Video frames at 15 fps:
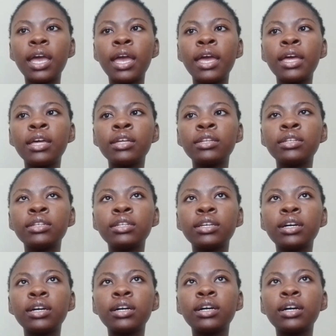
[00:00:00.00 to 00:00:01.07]
And
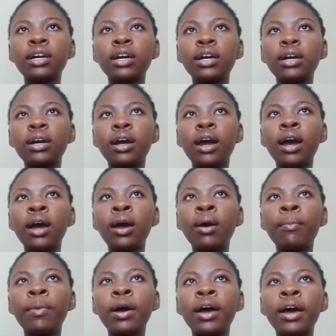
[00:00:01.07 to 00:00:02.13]

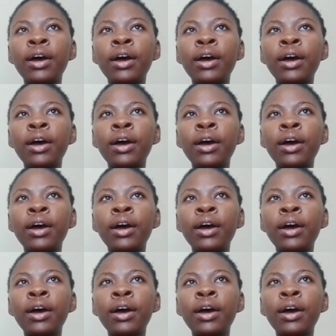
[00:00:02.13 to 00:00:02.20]
I